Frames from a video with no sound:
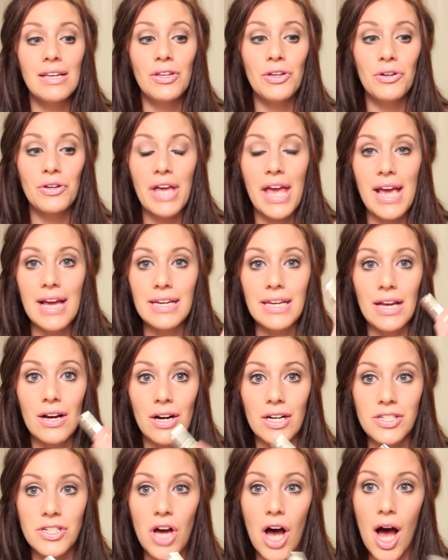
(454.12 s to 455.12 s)
Nude Candy
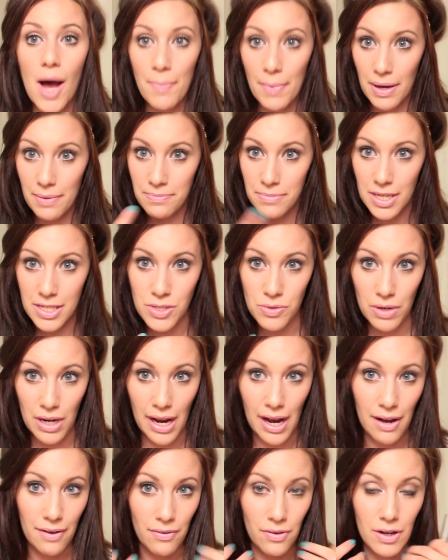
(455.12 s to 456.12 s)
on top. That's what I
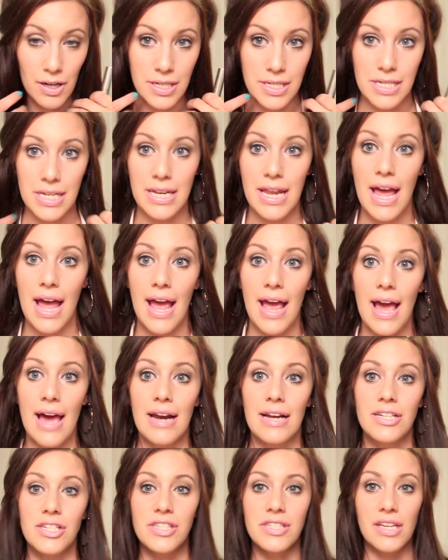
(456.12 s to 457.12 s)
have on today,
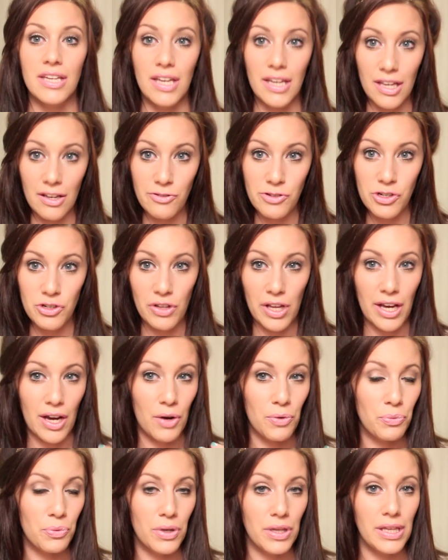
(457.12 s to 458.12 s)
and I just think it gives you like
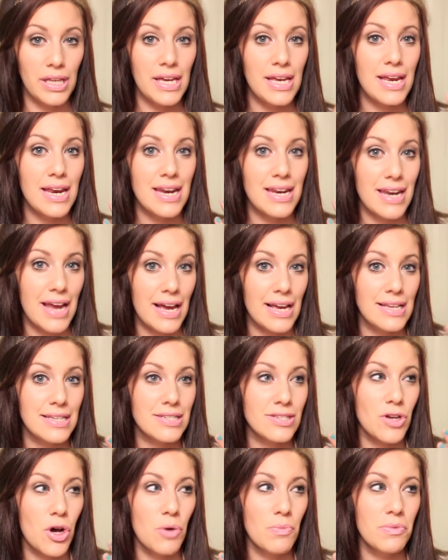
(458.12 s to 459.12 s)
a really
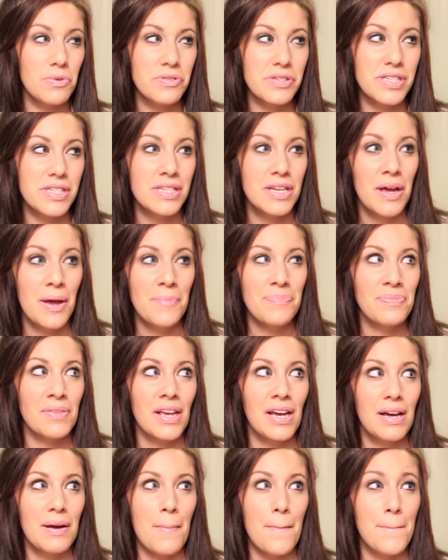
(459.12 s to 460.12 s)
nice, almost
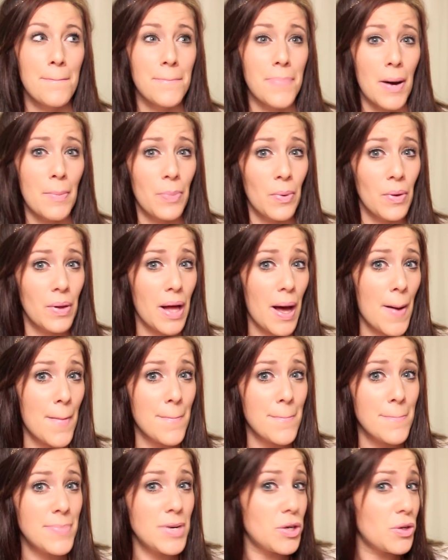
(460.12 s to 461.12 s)

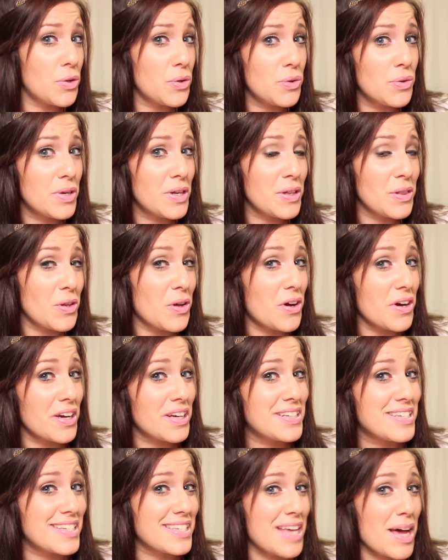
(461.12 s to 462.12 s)
bubblegum nude look.
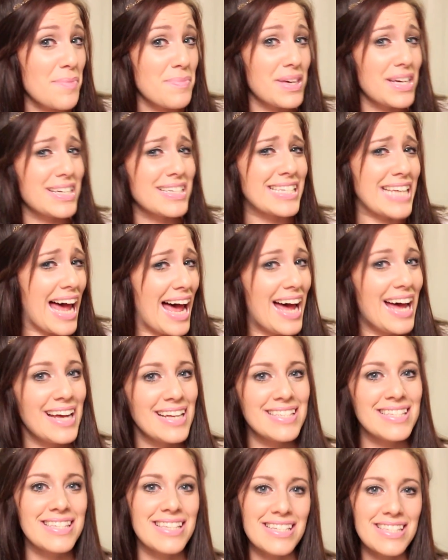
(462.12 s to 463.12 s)
Does that make
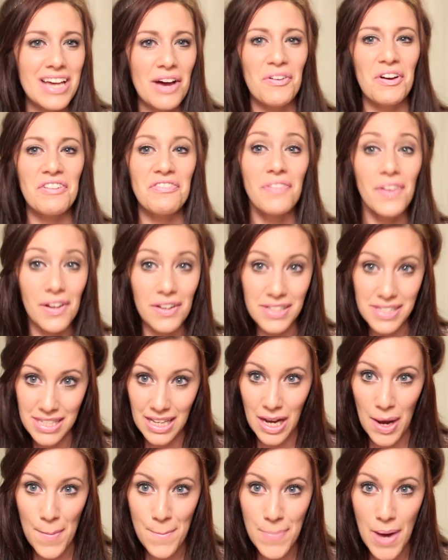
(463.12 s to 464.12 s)
sense? That's how I feel. It's
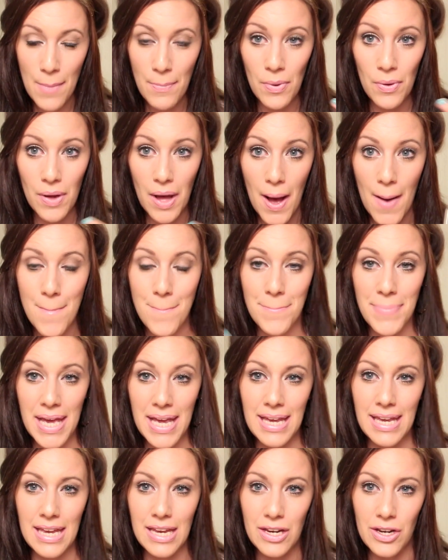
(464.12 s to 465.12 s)
like a bubblegum
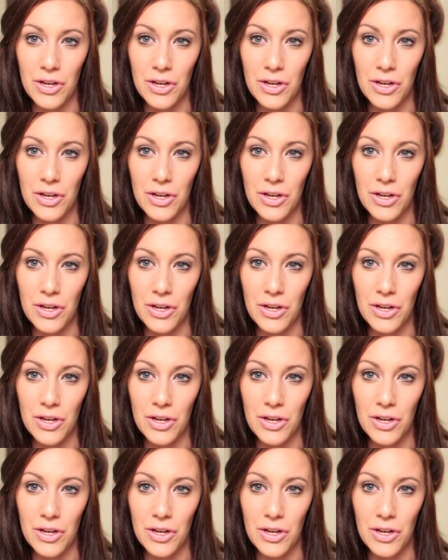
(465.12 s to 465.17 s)
pinky